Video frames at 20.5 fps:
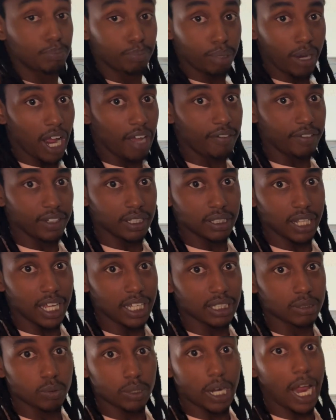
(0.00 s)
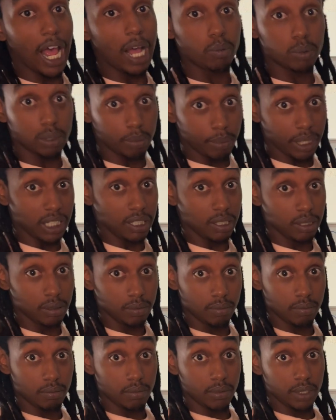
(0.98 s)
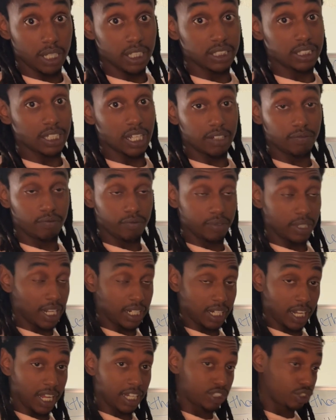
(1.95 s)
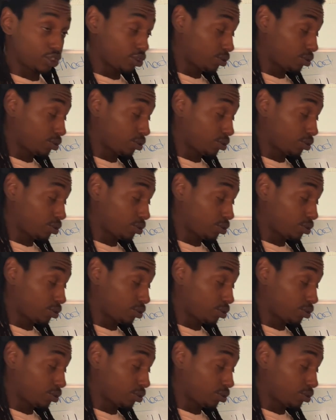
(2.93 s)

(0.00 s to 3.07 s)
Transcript: profit. That's what I would make. Is that extra